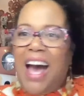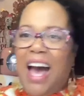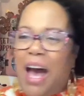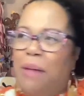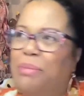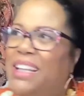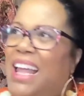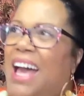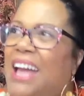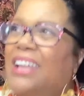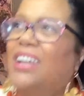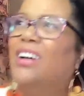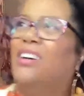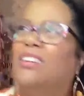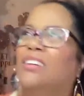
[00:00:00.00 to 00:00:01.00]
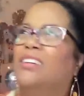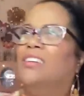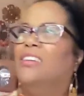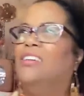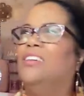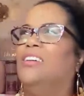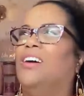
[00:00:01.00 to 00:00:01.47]
I'd be like,
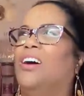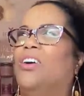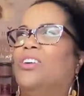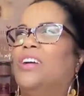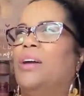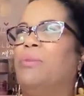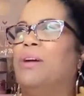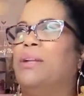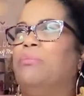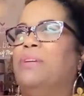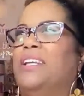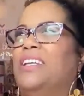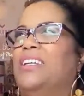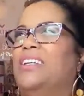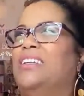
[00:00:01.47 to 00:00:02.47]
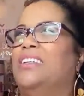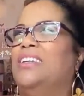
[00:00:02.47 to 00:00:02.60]
okay, wait a minute.